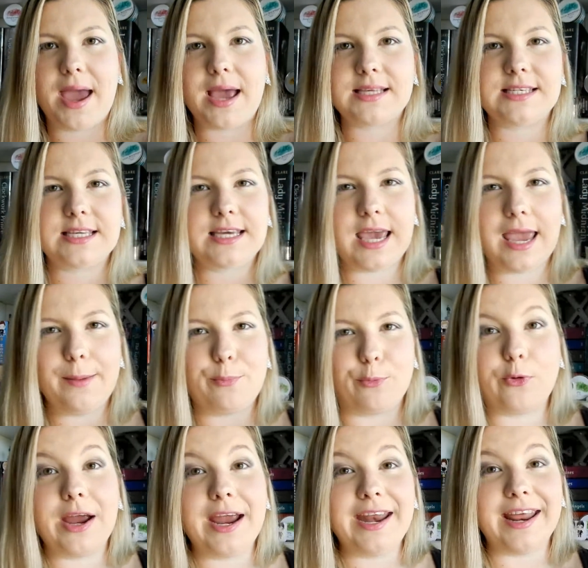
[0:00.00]
Bex, keep
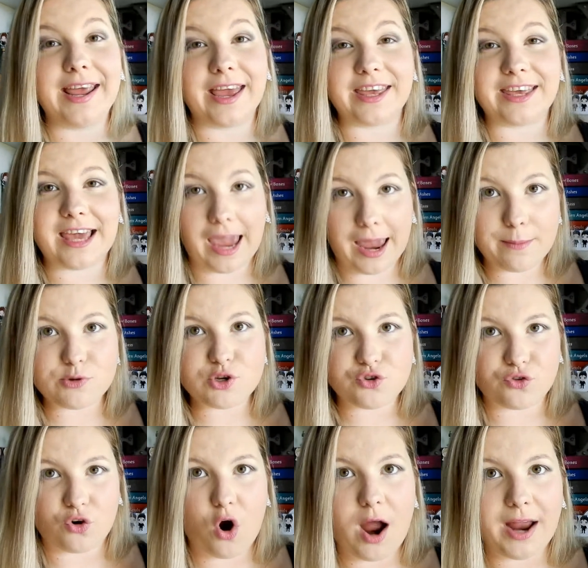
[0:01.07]
reading and keep
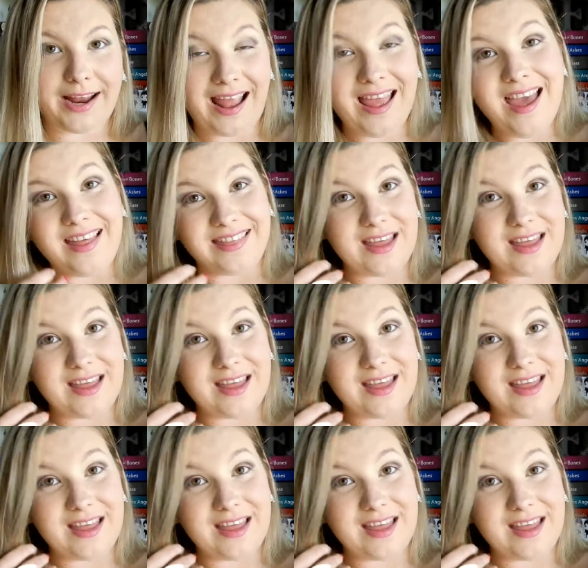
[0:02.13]
trying.